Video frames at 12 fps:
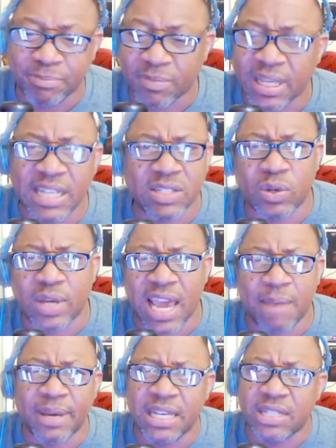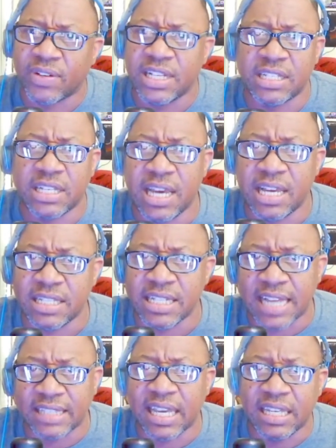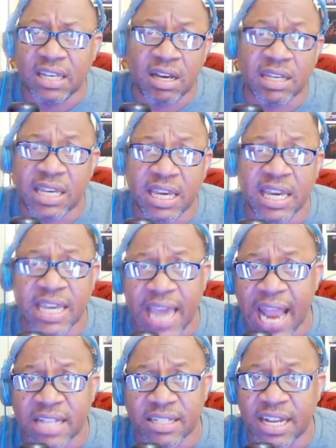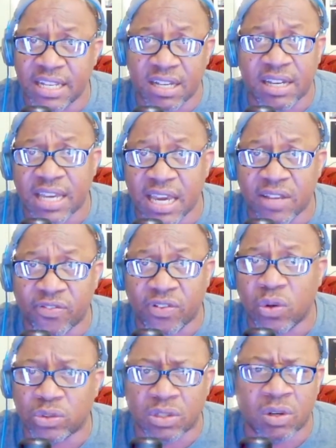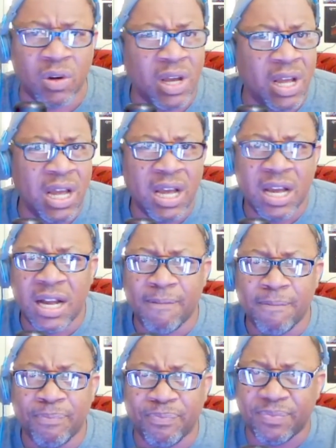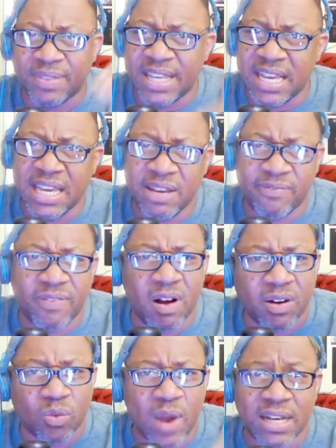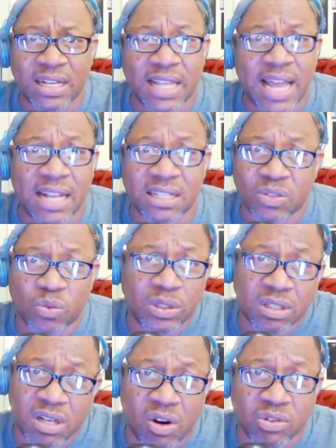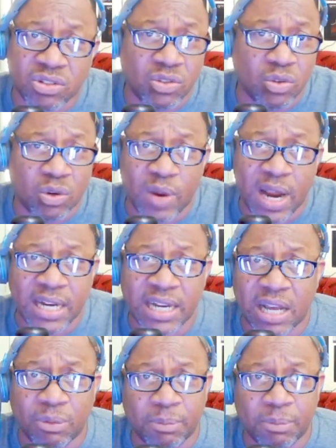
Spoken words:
he's okay, but he's for these kids. He got that young kid cadence and that young kid flow. So he falling right in the line to what the culture's doing right now.